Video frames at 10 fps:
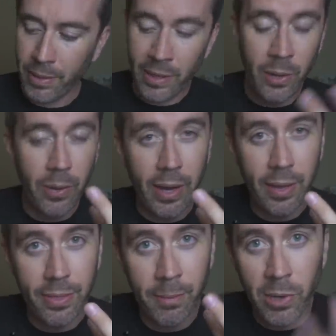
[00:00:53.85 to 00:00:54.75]
But
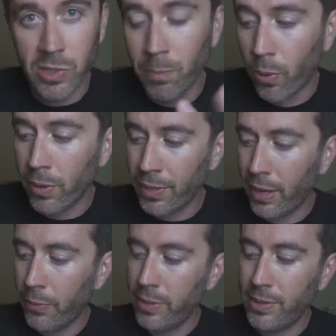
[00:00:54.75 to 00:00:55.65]
anyway, the most important thing
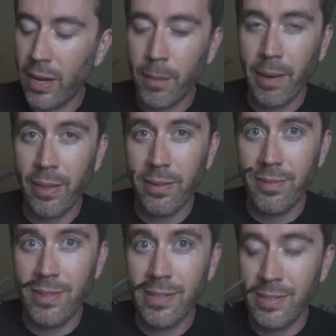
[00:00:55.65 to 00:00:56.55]
I wanted to talk about
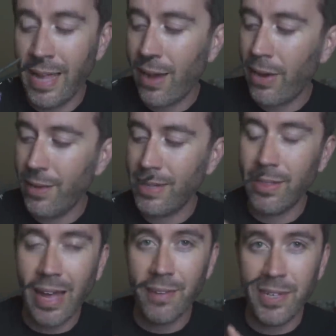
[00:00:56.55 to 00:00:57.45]
is this now has a
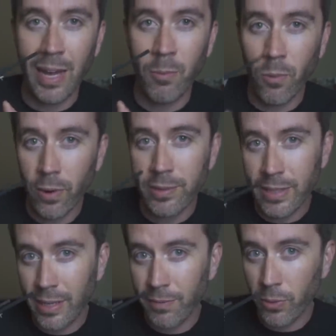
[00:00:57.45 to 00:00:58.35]
lifetime
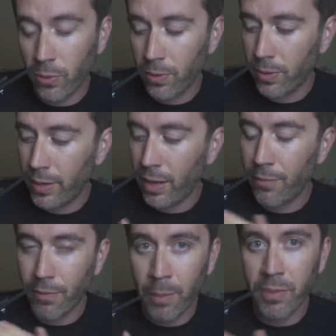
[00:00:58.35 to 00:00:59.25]
warranty if you order it
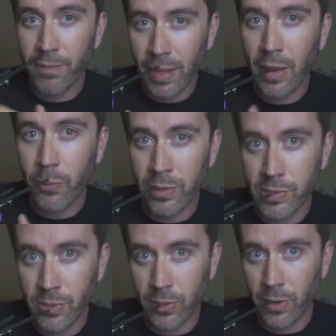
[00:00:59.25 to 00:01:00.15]
from the Flight One
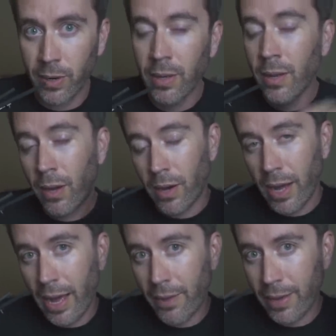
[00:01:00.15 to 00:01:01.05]
store. I'll
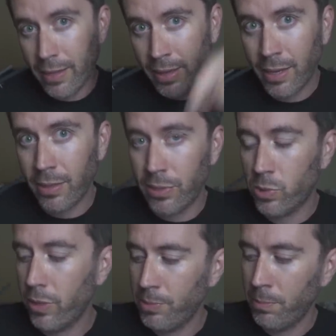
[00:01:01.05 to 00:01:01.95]
have a link in the
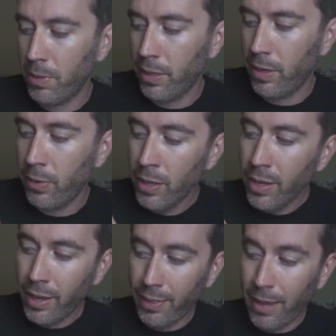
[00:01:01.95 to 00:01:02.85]
description below.
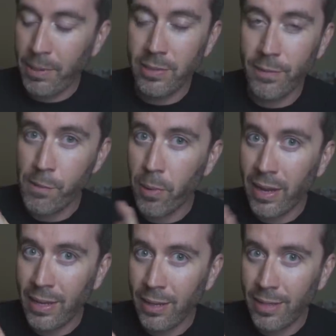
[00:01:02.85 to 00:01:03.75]
And means if you
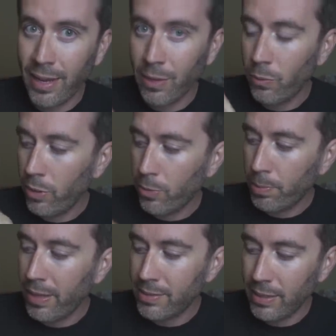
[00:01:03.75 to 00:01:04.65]
break anything, we
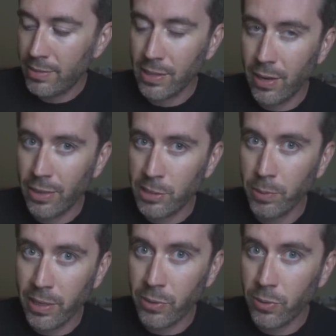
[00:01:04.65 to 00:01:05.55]
replace it. So that's
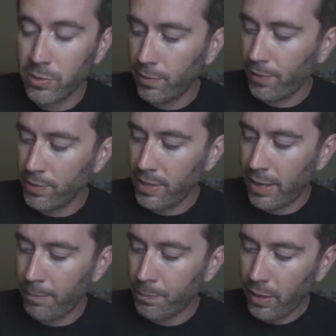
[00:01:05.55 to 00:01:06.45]
pretty cool. It's the first
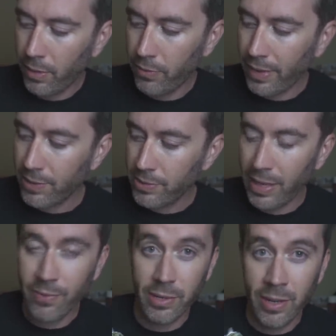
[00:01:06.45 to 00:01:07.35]
time uh, we've actually
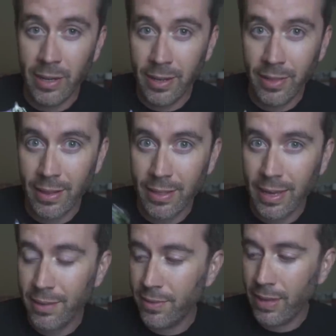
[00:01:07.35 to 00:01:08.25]
ever done anything like
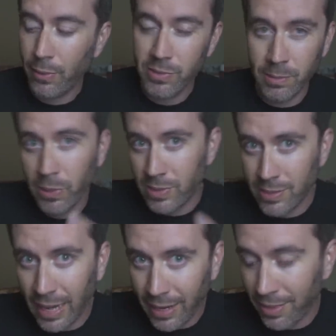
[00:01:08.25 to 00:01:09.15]
that. So that was the most
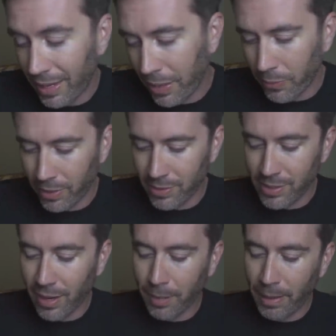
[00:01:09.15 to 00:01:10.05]
exciting thing I wanted to
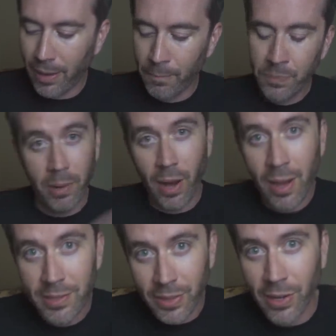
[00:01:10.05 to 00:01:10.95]
talk about. But
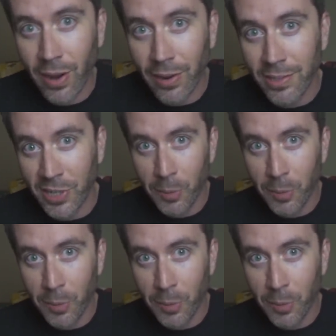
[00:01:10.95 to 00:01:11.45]
on to the Carnage.